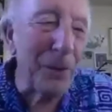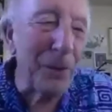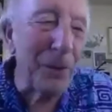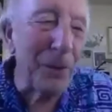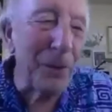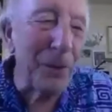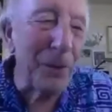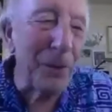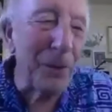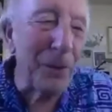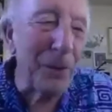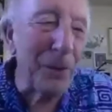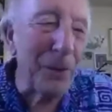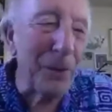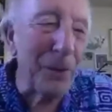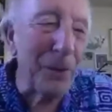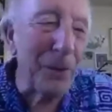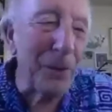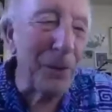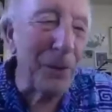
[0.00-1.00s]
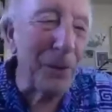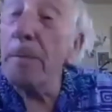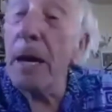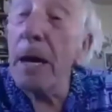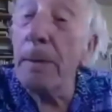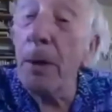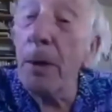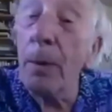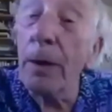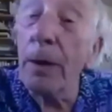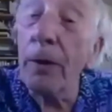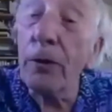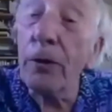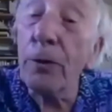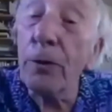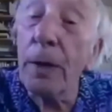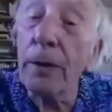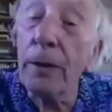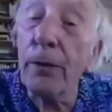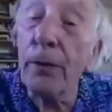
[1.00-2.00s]
of her, but there may be one or two other
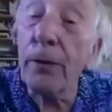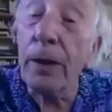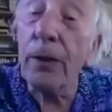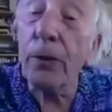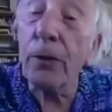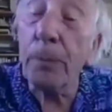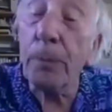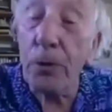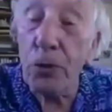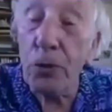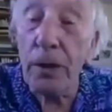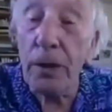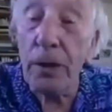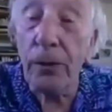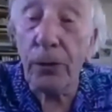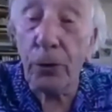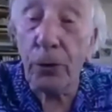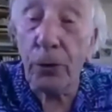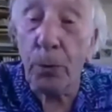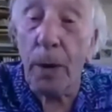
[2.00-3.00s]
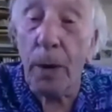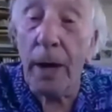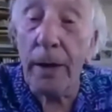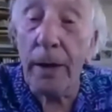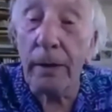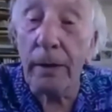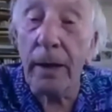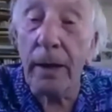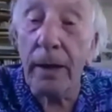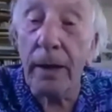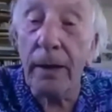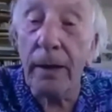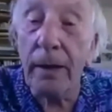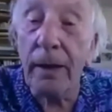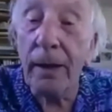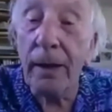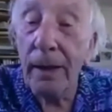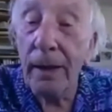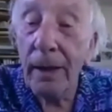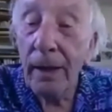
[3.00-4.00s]
things, but she is quite a lady.
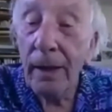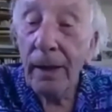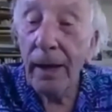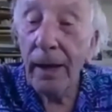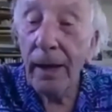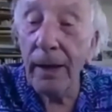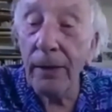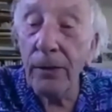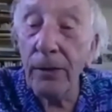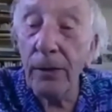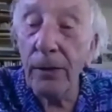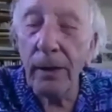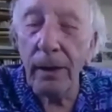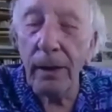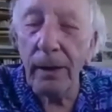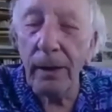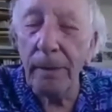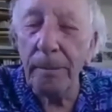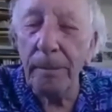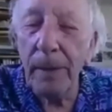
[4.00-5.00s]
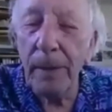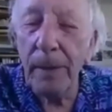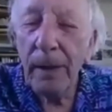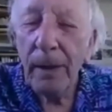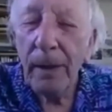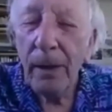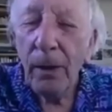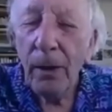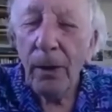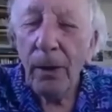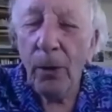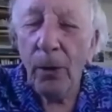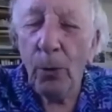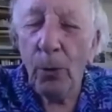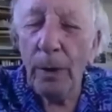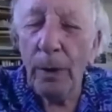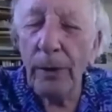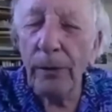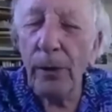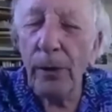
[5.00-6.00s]
And one of the
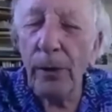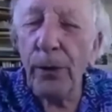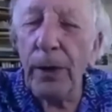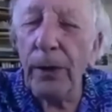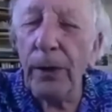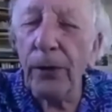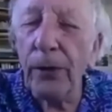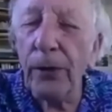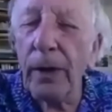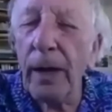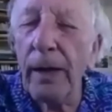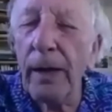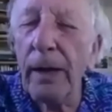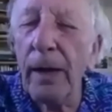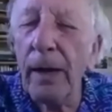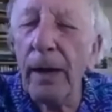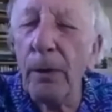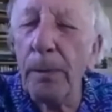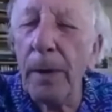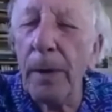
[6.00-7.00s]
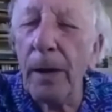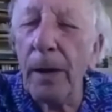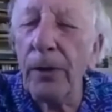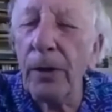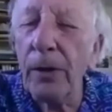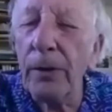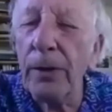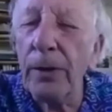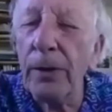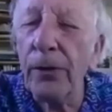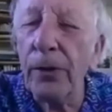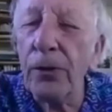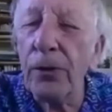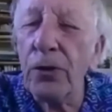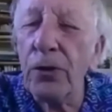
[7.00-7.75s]
things that I love about her is that she